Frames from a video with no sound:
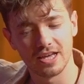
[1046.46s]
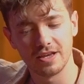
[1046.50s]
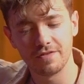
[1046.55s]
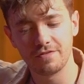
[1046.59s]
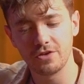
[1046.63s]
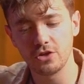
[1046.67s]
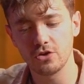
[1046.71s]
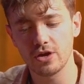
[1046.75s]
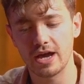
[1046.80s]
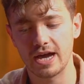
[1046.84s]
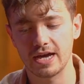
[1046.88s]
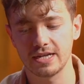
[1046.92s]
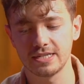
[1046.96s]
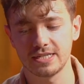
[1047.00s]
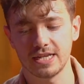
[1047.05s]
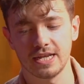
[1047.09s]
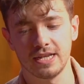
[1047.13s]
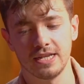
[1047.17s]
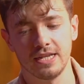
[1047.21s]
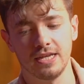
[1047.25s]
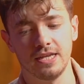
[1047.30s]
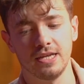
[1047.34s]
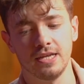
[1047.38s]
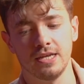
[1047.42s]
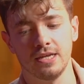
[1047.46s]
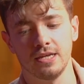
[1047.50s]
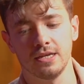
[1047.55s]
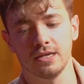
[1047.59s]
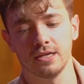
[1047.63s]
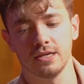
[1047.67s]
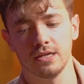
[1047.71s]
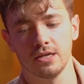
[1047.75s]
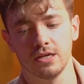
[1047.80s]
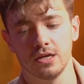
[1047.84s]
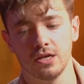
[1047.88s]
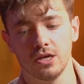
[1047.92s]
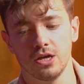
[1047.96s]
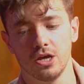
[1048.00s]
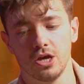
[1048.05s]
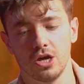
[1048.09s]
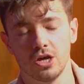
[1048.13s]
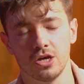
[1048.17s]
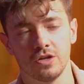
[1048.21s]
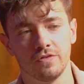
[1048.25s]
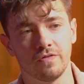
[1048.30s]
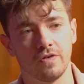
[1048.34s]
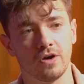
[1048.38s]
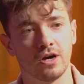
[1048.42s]
if you had any
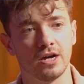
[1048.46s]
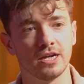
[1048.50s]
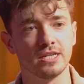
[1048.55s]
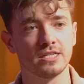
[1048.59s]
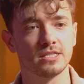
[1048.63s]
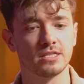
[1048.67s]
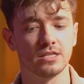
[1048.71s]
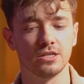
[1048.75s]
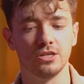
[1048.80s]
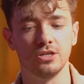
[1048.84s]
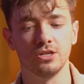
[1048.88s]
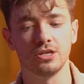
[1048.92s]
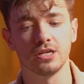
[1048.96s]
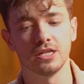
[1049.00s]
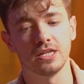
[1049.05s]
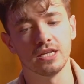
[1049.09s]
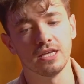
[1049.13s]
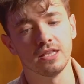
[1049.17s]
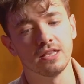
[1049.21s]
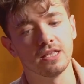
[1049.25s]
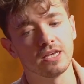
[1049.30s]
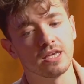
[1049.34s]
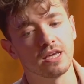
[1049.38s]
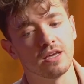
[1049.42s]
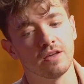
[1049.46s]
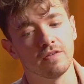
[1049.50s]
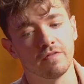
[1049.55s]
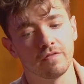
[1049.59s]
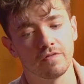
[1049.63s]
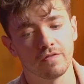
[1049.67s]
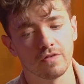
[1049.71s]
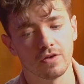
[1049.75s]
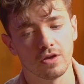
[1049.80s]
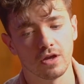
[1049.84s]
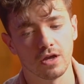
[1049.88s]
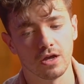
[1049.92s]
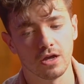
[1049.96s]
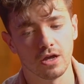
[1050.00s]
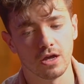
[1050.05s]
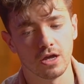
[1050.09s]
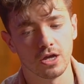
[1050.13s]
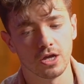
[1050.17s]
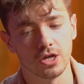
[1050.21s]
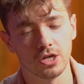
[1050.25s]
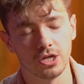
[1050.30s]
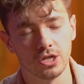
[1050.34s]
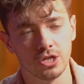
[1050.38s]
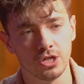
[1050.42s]
advice that you could either give
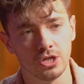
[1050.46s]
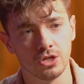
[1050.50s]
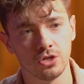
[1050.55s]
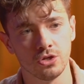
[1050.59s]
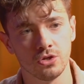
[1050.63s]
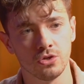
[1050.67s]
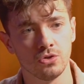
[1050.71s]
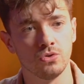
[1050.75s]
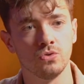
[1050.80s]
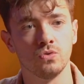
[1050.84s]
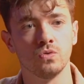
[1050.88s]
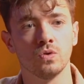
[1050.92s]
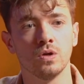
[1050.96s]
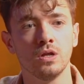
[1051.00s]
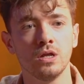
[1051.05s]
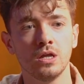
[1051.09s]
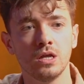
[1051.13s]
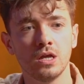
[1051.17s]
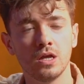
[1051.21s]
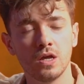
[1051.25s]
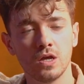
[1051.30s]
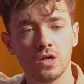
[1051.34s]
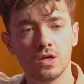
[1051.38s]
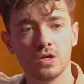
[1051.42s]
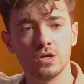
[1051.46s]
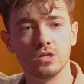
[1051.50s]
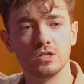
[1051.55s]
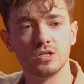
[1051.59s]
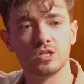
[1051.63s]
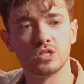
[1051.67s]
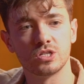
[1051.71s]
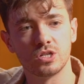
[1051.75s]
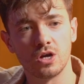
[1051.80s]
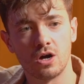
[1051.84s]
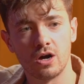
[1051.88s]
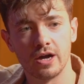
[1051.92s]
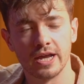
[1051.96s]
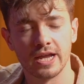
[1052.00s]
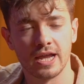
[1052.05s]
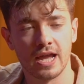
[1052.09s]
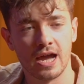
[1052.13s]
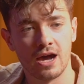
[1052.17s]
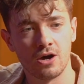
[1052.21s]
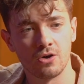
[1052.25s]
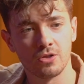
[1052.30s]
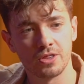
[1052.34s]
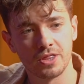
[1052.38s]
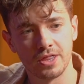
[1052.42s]
you starting
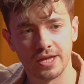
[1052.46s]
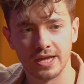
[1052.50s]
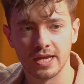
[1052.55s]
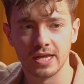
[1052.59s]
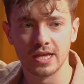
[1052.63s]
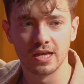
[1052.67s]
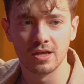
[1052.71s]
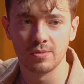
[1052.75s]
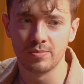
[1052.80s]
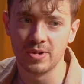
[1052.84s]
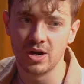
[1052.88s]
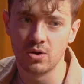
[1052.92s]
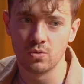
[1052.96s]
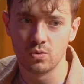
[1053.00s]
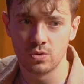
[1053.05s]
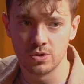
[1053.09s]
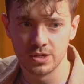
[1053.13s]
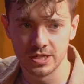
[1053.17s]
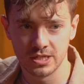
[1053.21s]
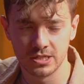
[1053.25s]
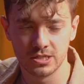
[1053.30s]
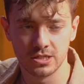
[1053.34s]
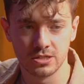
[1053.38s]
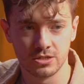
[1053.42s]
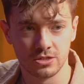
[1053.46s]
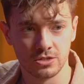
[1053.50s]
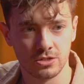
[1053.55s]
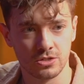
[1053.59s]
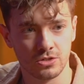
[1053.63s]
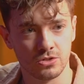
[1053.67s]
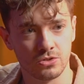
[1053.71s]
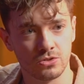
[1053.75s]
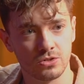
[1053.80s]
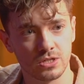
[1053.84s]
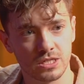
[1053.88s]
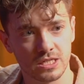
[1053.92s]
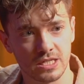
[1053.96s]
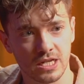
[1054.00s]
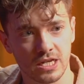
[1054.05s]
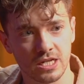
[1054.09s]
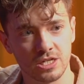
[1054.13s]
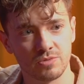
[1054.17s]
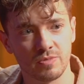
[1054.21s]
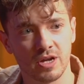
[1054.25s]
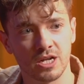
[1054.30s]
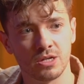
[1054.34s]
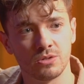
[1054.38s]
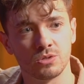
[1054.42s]
out thinking about wanting to do stage
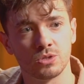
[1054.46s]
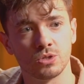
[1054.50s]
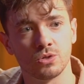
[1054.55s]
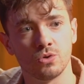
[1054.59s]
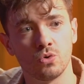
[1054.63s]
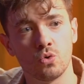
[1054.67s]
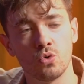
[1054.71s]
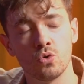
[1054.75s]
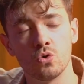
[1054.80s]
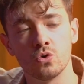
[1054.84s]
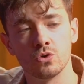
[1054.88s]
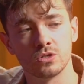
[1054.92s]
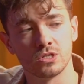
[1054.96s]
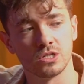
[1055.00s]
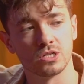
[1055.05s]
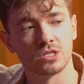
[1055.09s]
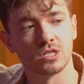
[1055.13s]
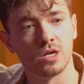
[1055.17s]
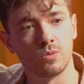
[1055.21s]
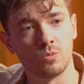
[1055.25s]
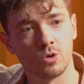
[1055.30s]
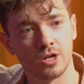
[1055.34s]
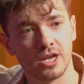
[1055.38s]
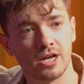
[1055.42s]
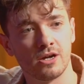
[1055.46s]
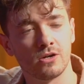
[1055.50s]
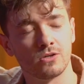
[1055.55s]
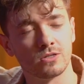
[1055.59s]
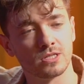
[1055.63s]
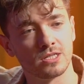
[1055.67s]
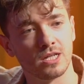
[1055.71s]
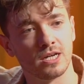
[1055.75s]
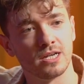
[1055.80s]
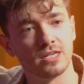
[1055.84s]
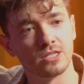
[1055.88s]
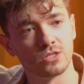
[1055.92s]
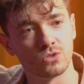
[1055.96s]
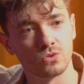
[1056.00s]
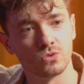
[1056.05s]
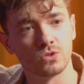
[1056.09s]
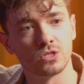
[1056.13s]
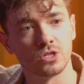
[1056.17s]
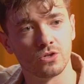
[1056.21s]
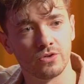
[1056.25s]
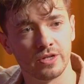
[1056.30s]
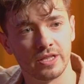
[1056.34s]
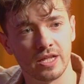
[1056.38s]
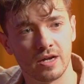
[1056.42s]
management, or to someone else that is
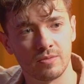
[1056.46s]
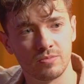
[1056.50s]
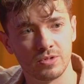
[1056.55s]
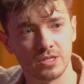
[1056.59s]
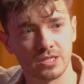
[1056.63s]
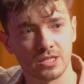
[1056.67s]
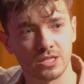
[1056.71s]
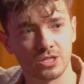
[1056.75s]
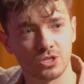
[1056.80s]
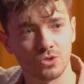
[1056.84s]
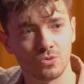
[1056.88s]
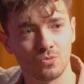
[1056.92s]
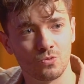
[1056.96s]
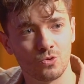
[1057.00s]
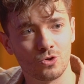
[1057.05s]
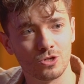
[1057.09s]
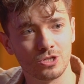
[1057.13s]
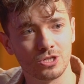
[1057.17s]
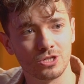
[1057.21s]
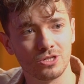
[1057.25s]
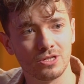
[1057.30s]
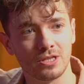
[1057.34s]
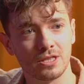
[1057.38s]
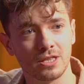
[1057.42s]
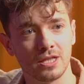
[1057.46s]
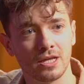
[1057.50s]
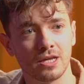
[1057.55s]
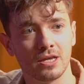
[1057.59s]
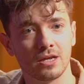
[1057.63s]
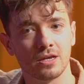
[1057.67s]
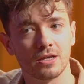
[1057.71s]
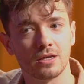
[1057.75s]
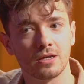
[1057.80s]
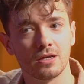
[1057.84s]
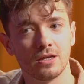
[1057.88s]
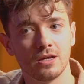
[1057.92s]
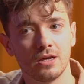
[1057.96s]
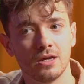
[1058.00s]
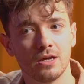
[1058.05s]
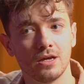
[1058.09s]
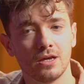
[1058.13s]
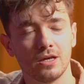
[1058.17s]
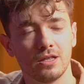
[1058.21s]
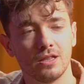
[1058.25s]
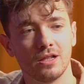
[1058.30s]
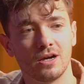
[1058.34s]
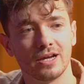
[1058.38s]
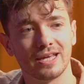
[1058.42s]
also in that position, what do you think
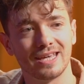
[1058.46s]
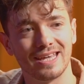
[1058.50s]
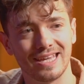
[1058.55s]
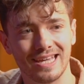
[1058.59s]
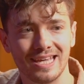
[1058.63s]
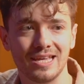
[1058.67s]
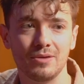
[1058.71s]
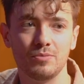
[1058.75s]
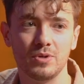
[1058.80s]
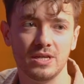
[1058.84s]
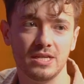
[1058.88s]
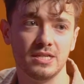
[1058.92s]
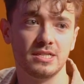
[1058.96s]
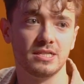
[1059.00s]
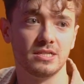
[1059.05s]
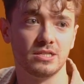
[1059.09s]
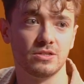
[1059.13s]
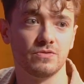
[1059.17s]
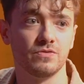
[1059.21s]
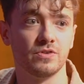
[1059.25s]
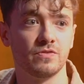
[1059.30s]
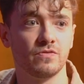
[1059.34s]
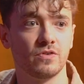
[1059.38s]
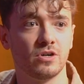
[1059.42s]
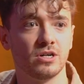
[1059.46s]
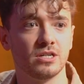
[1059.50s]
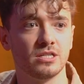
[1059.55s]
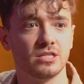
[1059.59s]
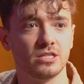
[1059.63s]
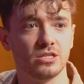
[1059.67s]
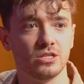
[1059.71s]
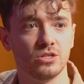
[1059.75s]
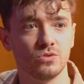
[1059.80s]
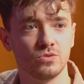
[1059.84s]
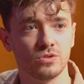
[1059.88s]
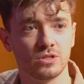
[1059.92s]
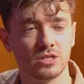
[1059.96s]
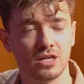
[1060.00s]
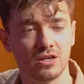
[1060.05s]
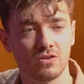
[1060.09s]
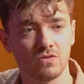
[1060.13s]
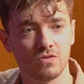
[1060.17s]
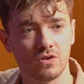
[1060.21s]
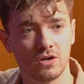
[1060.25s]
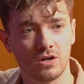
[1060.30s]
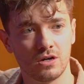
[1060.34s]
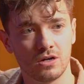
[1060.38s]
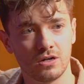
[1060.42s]
key pieces of advice that you would give
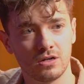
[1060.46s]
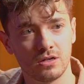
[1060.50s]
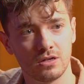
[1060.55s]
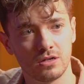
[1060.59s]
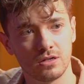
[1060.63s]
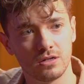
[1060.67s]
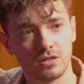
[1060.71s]
are?